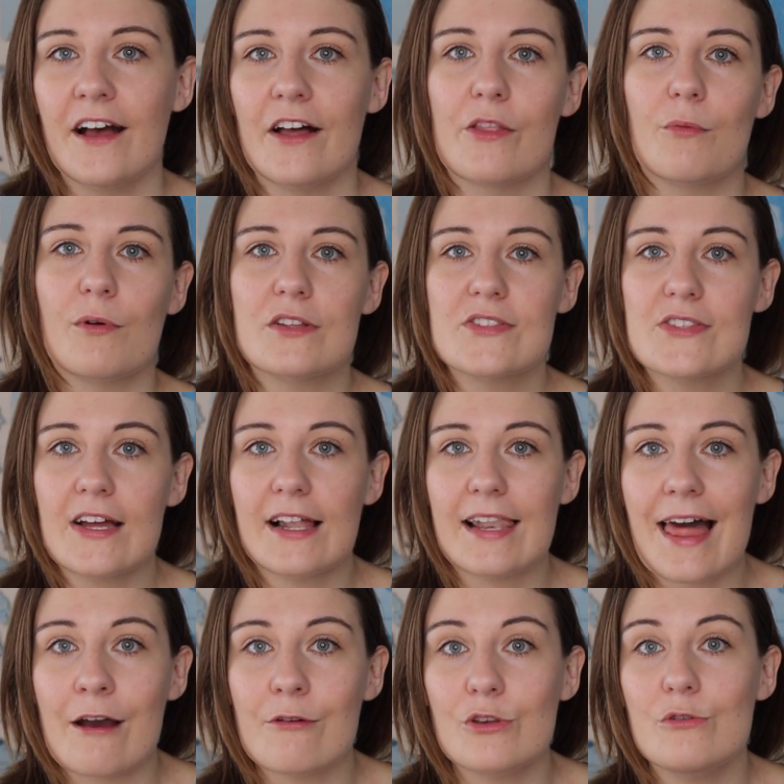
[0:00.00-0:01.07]
are the ones that
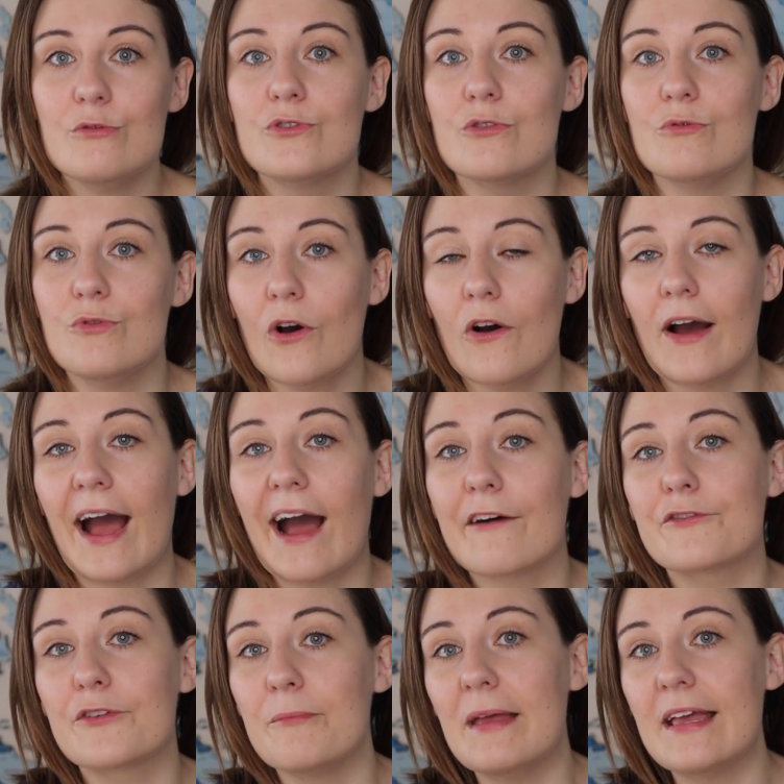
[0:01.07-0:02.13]
allow you to not
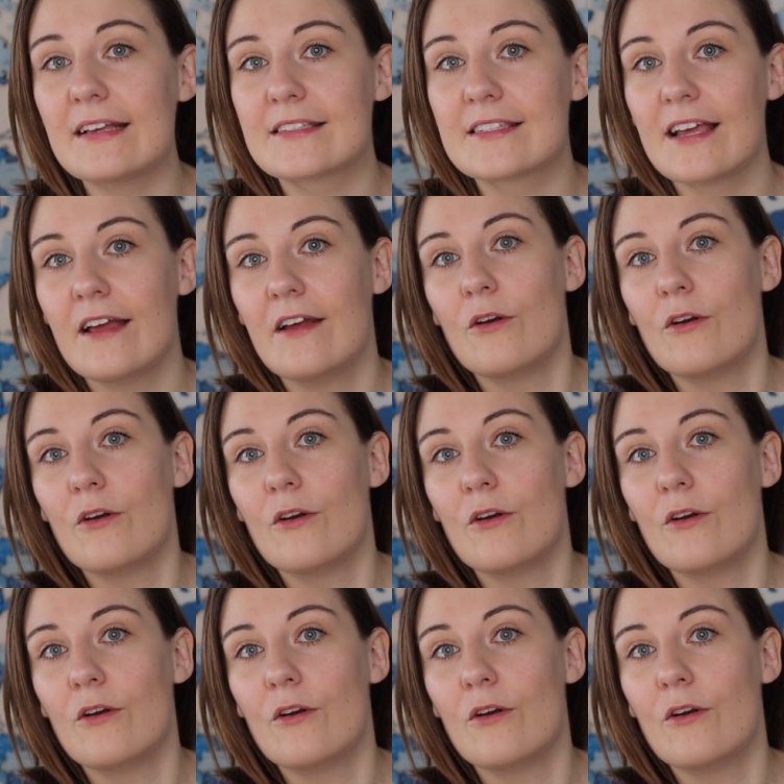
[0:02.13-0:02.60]
have to mix